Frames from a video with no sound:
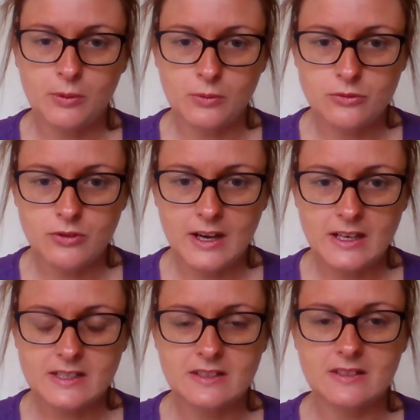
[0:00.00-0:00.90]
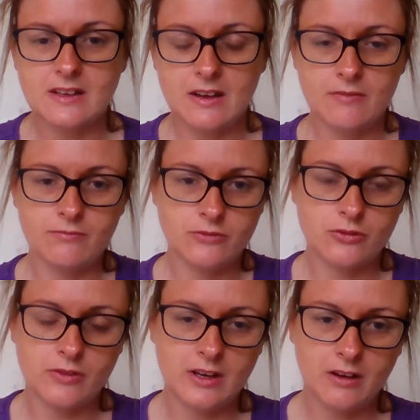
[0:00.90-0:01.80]
portraits and
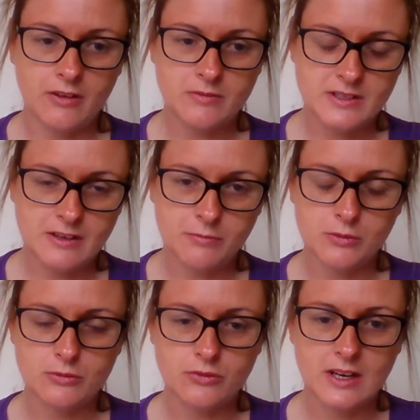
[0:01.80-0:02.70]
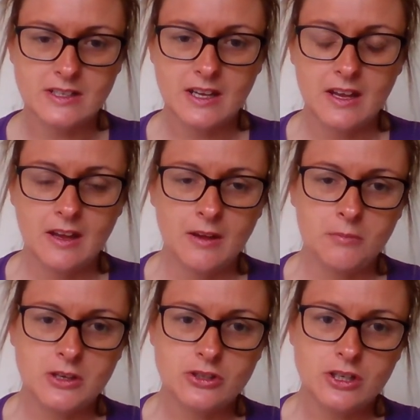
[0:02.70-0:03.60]
drawing her own self-portraits,
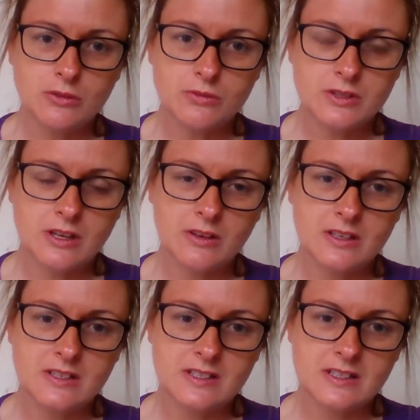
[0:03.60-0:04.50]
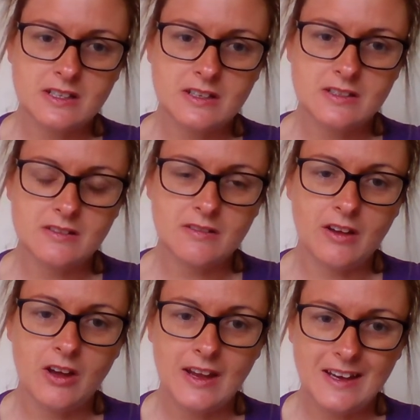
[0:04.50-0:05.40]
but she also considered
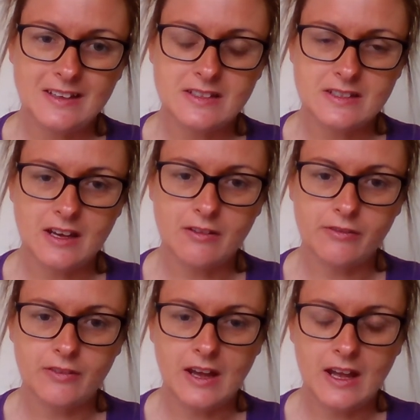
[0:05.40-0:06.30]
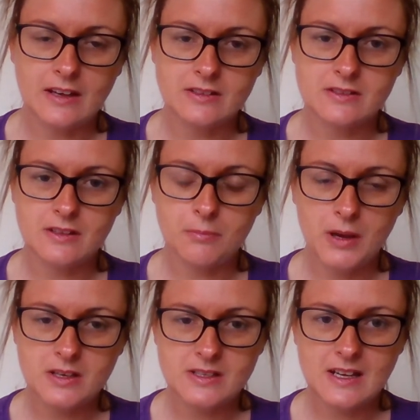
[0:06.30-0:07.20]
her inner self and the
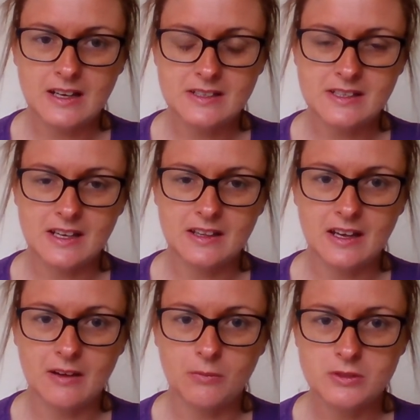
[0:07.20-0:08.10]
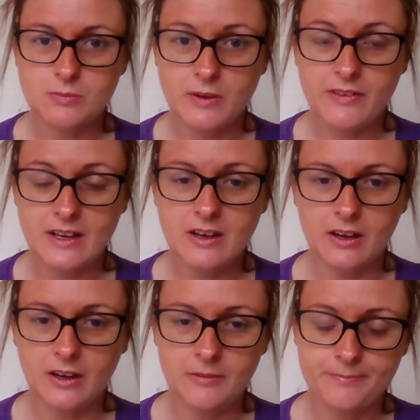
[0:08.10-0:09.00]
personality that was within
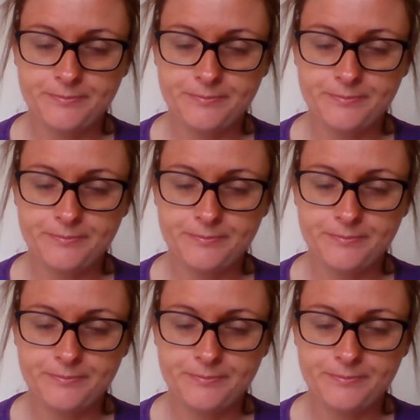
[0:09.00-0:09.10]
her.